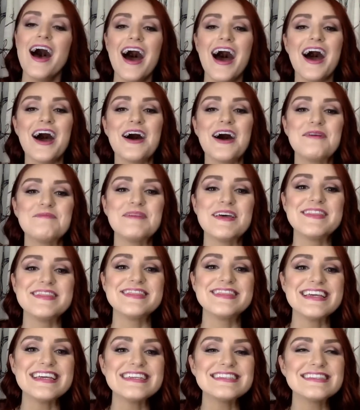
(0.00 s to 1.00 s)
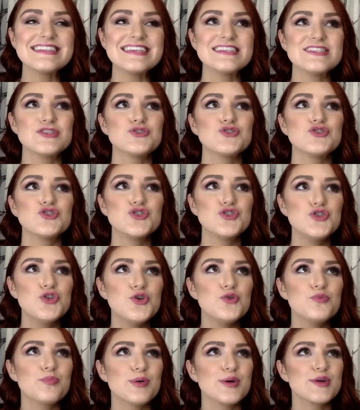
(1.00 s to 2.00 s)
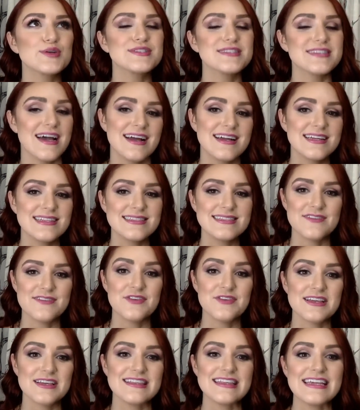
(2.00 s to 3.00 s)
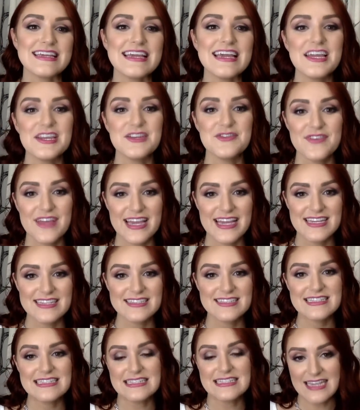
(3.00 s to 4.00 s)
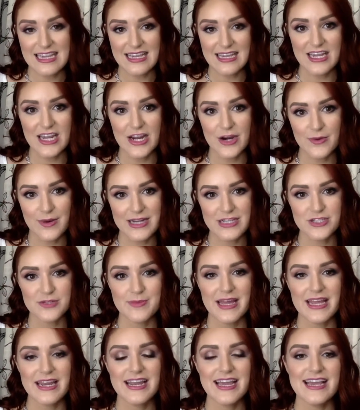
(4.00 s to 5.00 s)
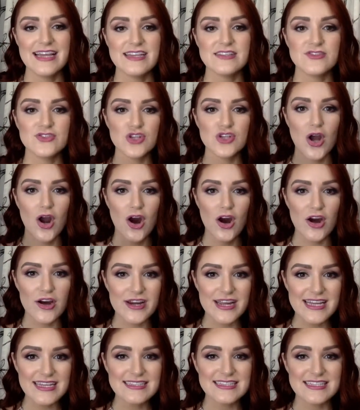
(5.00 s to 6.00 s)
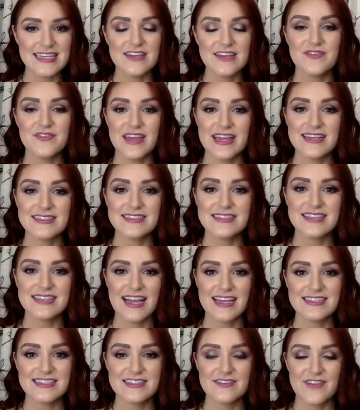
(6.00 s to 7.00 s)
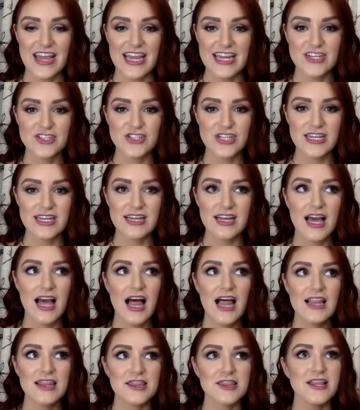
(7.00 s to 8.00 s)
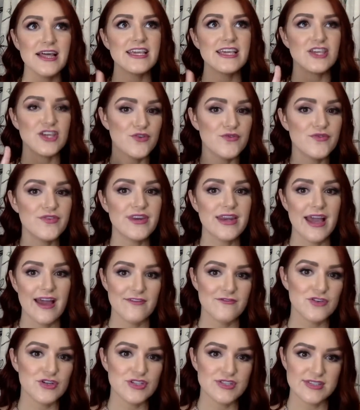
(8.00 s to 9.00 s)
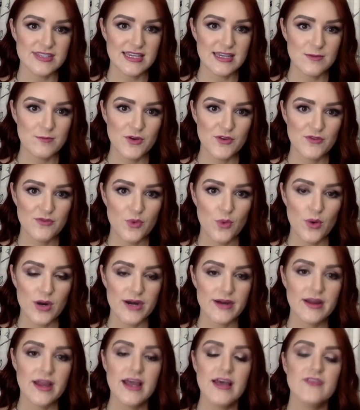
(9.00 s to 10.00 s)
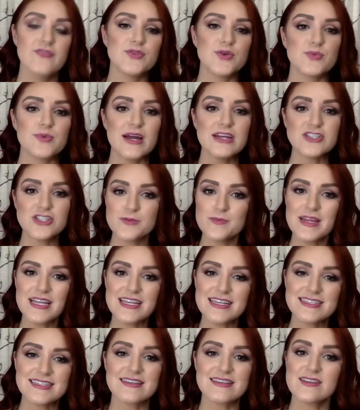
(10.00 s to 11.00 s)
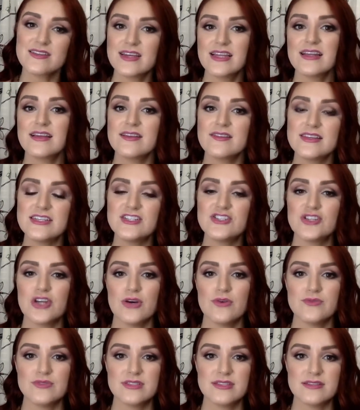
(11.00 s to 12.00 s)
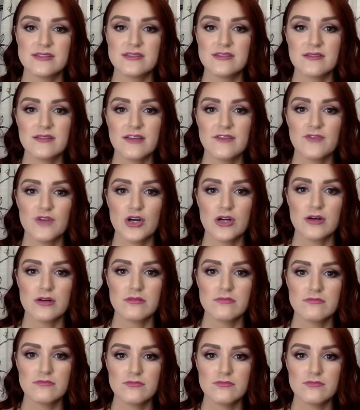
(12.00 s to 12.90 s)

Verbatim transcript: Um, this is a super scientifically advanced skincare regimen. It targets advanced signs of aging like you've never seen before. The regimen is clinically shown to deliver